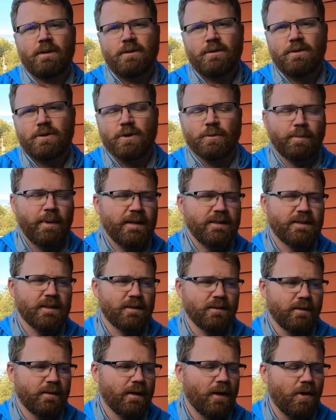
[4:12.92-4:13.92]
So
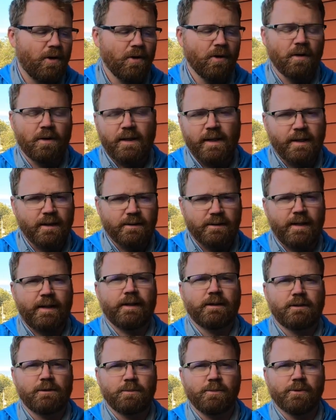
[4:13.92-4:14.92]
basically all of the
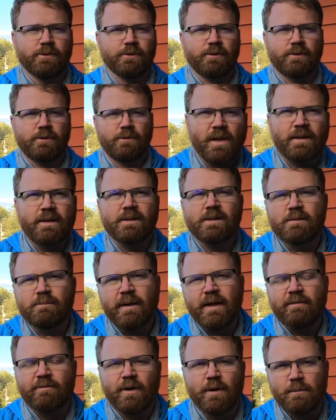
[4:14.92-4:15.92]
intangibles. It doesn't
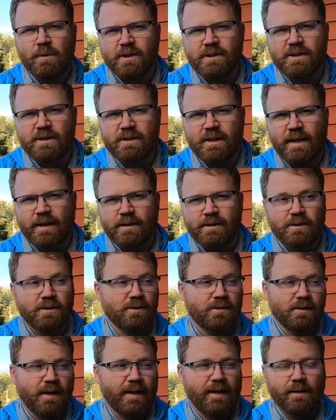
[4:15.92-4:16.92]
make very much sense.
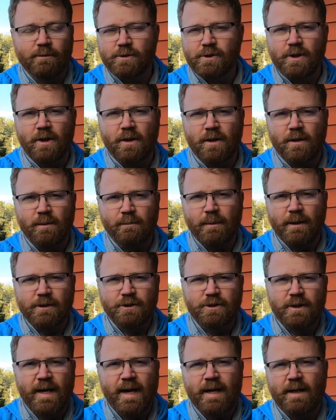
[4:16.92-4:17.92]
It's like I was talking about
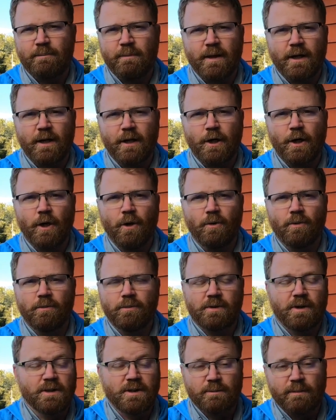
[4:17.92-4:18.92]
shad a minute ago.
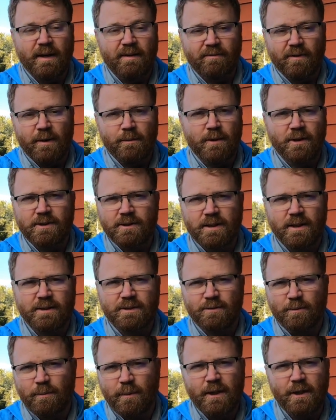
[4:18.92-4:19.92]
It doesn't make very much
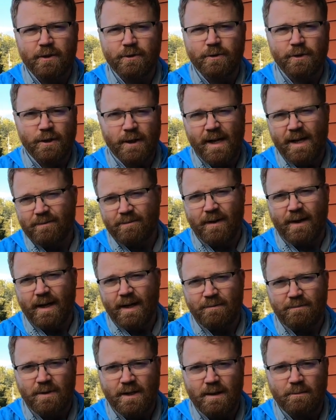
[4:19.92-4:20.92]
sense for me to use shad if I
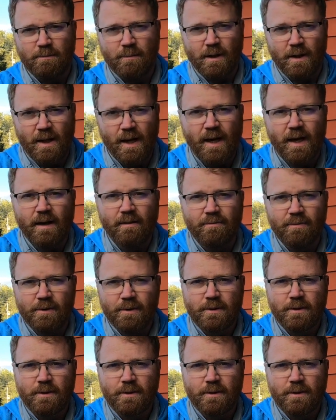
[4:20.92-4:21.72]
can't even keep them alive,